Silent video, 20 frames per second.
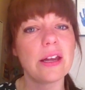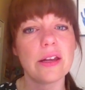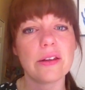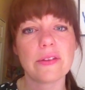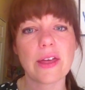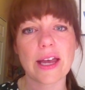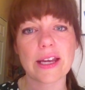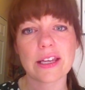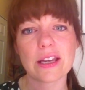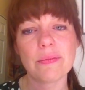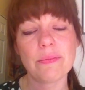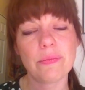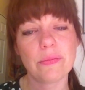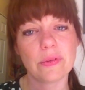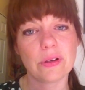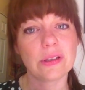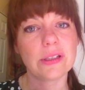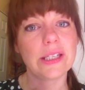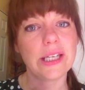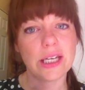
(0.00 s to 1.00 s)
That can
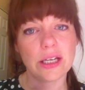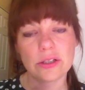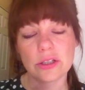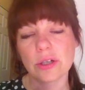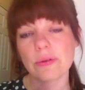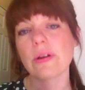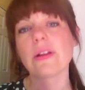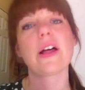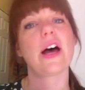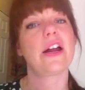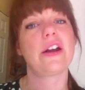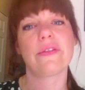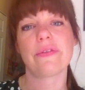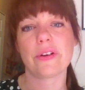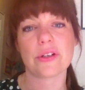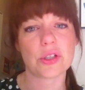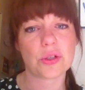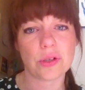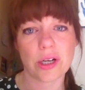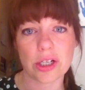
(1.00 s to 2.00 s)
lead to a lot of
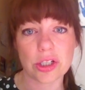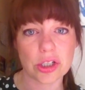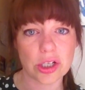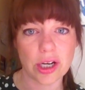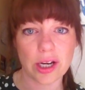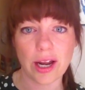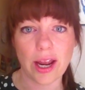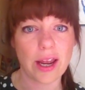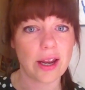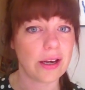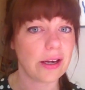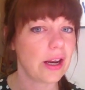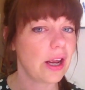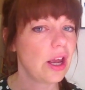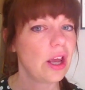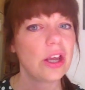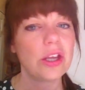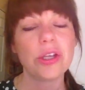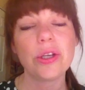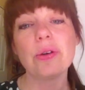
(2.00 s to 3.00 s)
frustration, and
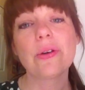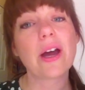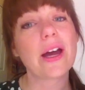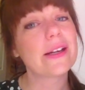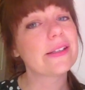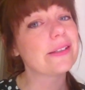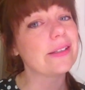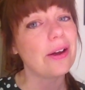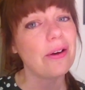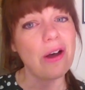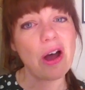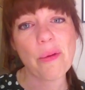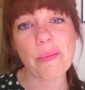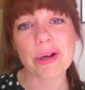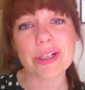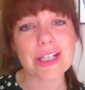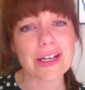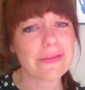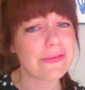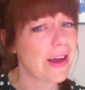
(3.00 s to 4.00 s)
you guys know how
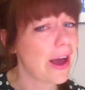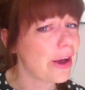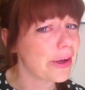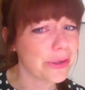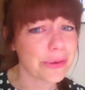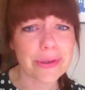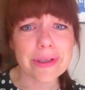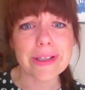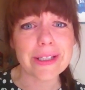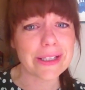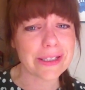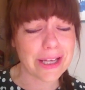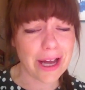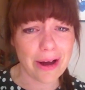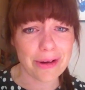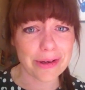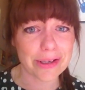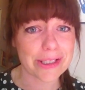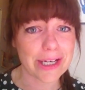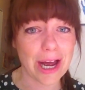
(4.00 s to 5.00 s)
much I value clean
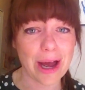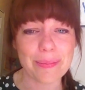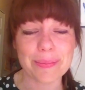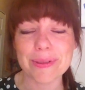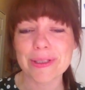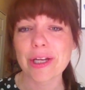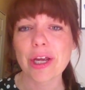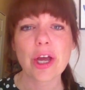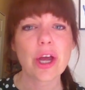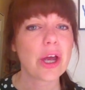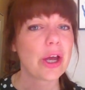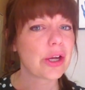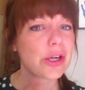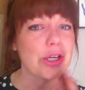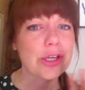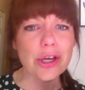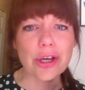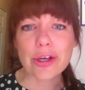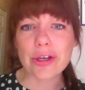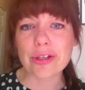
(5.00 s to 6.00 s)
countertops.
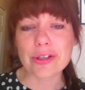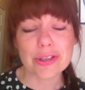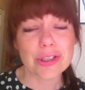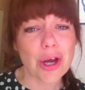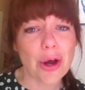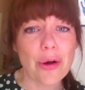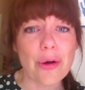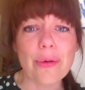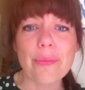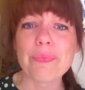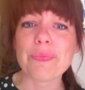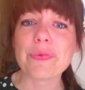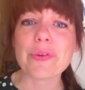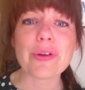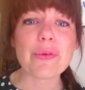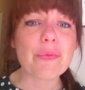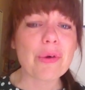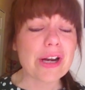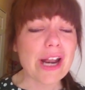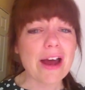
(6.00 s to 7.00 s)
So
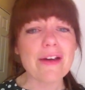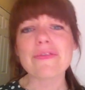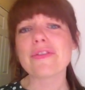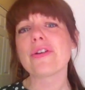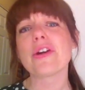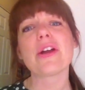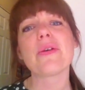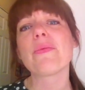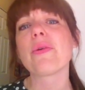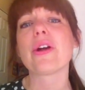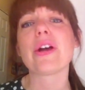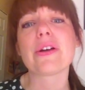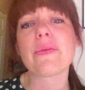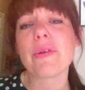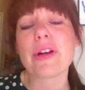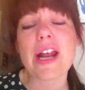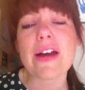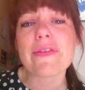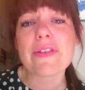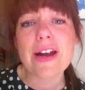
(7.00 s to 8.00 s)

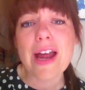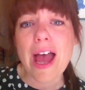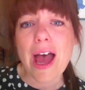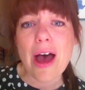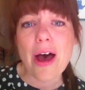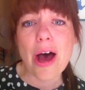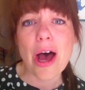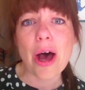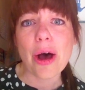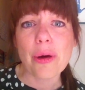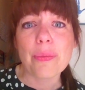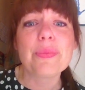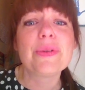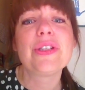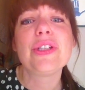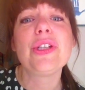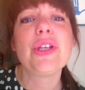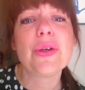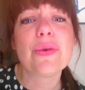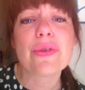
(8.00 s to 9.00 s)
whatever
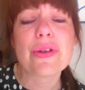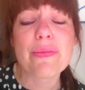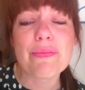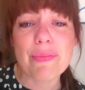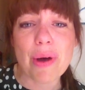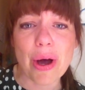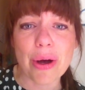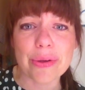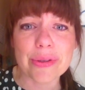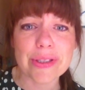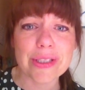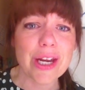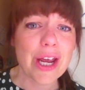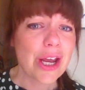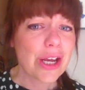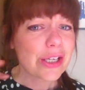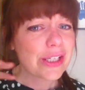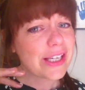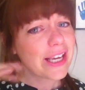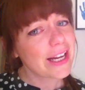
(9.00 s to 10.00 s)
helps you the most,
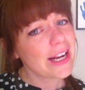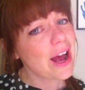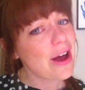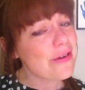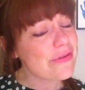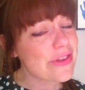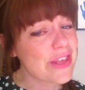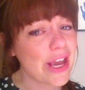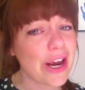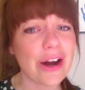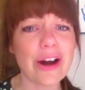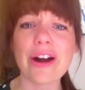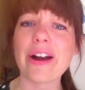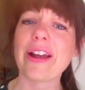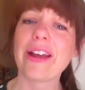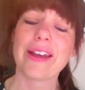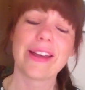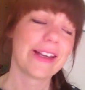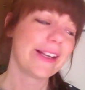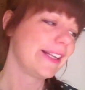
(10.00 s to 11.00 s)
get out there,
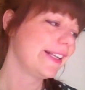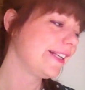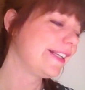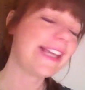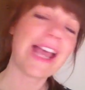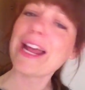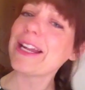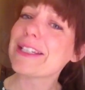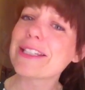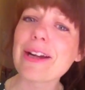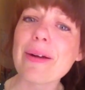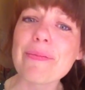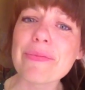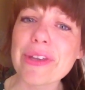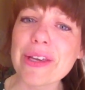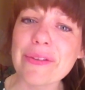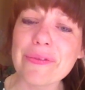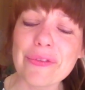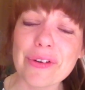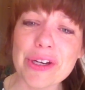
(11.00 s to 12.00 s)
get
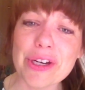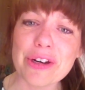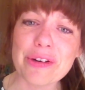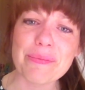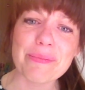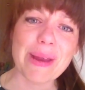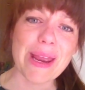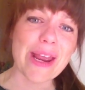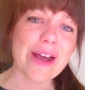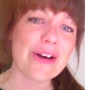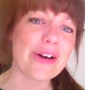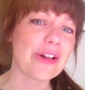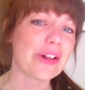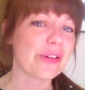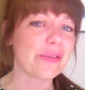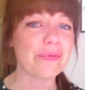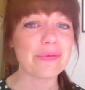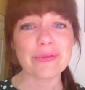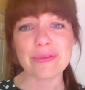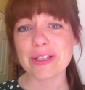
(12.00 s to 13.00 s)
something for your
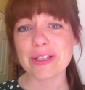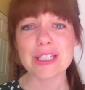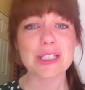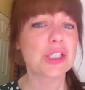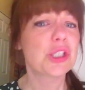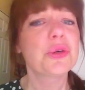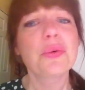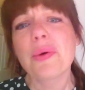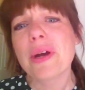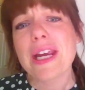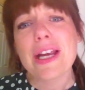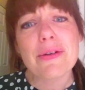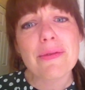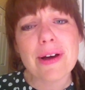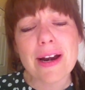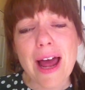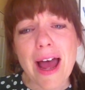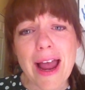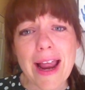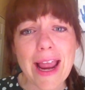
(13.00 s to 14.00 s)
mail. Tweak
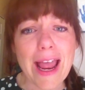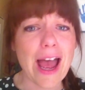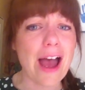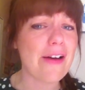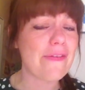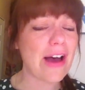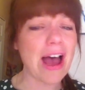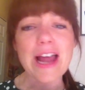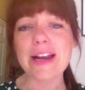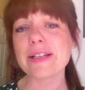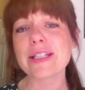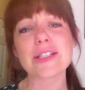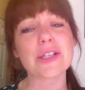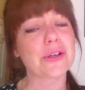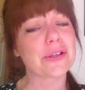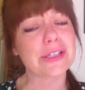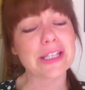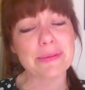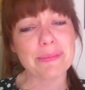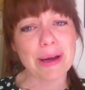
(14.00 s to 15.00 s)
what I have. I
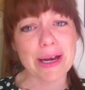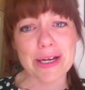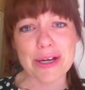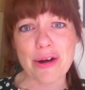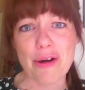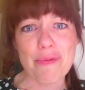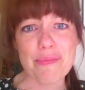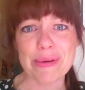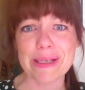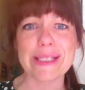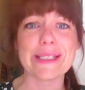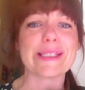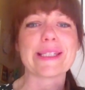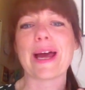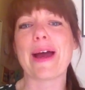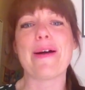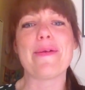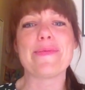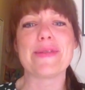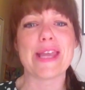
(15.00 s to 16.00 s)
certainly by no means
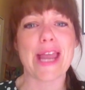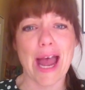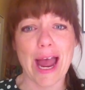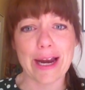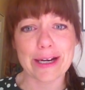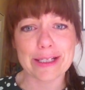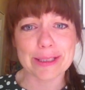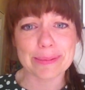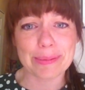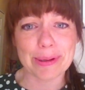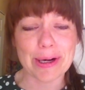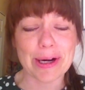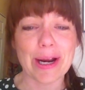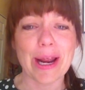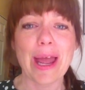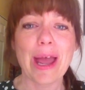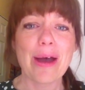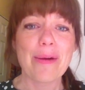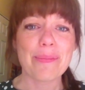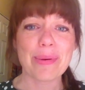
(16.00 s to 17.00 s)
am the expert,
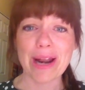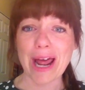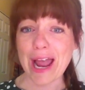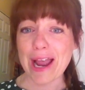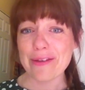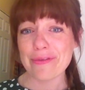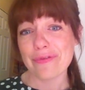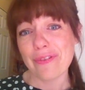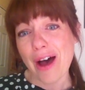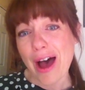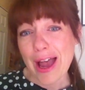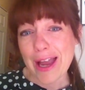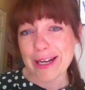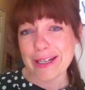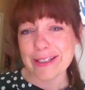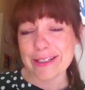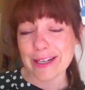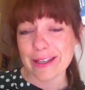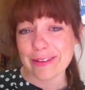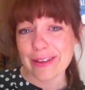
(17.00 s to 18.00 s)
but I
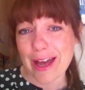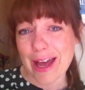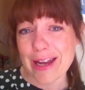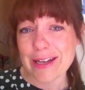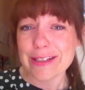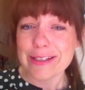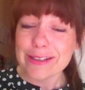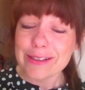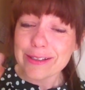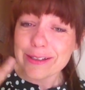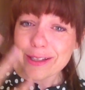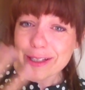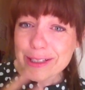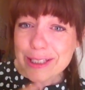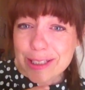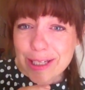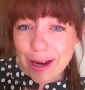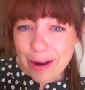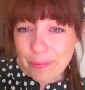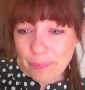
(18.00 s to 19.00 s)
find that
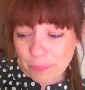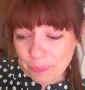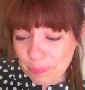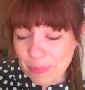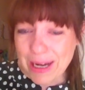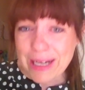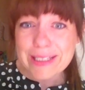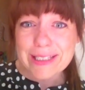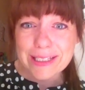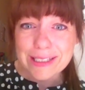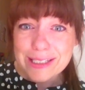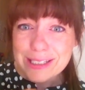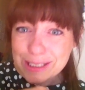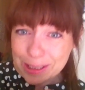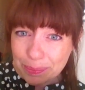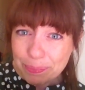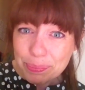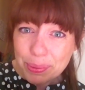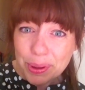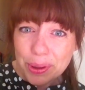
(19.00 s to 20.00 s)
this makes it
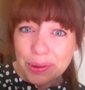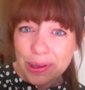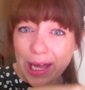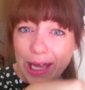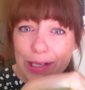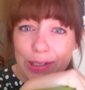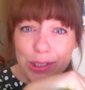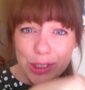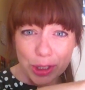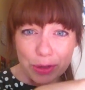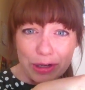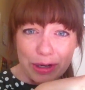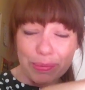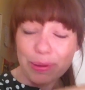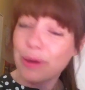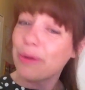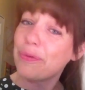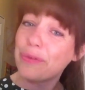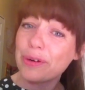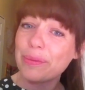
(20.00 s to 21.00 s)
simple and
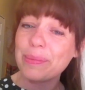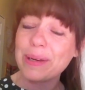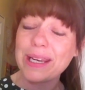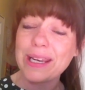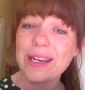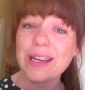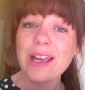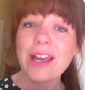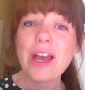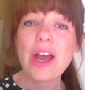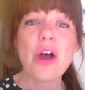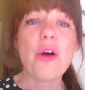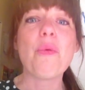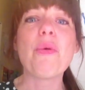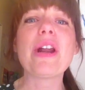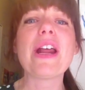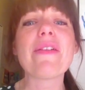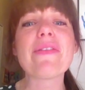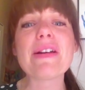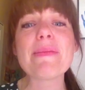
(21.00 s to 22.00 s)
doable for me.
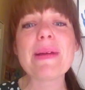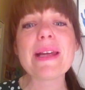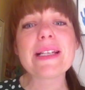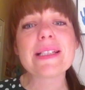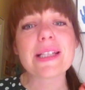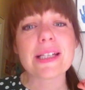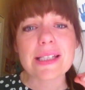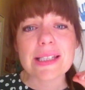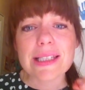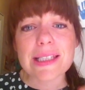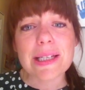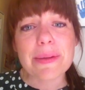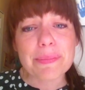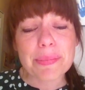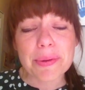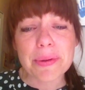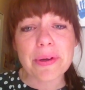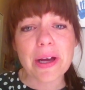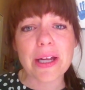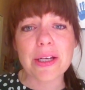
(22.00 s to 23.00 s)
Whatever makes it
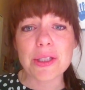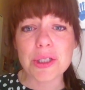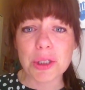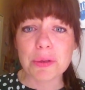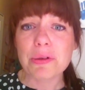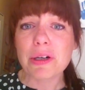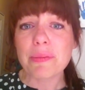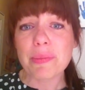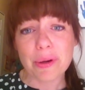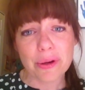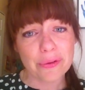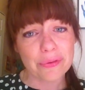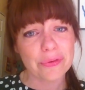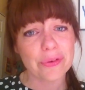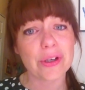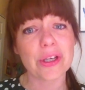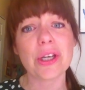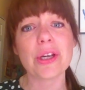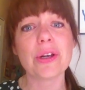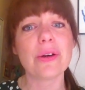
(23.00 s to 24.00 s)
simple and doable
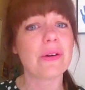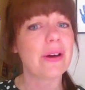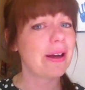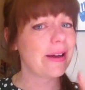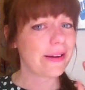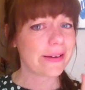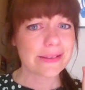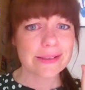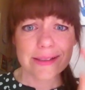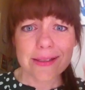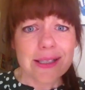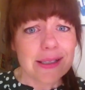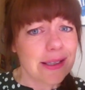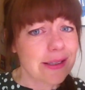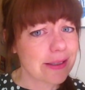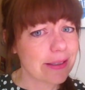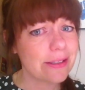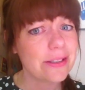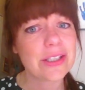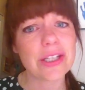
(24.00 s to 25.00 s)
for you,
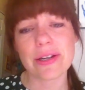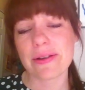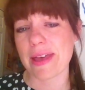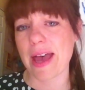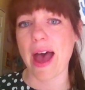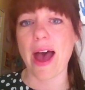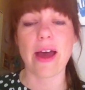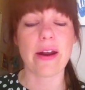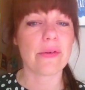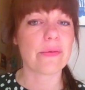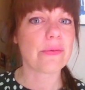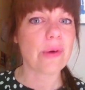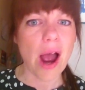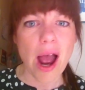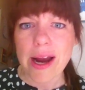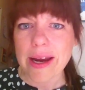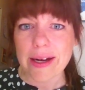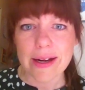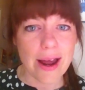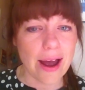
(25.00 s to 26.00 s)
do that.
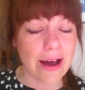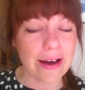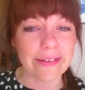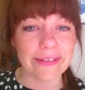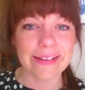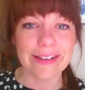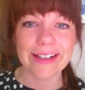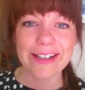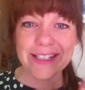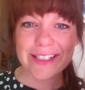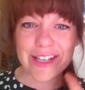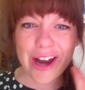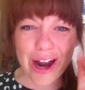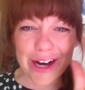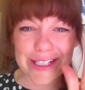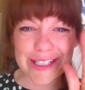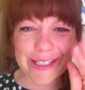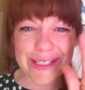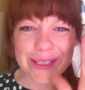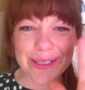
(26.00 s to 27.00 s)
Rock it out.
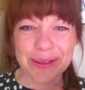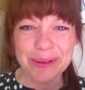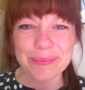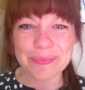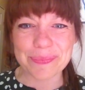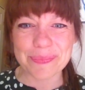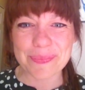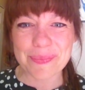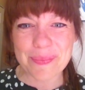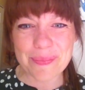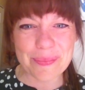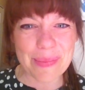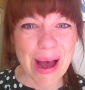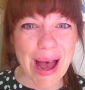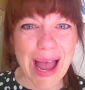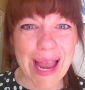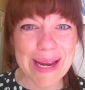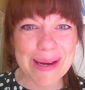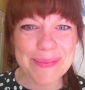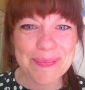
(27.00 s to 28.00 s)
Talk to you soon.
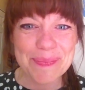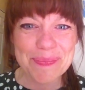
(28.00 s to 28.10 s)
Bye.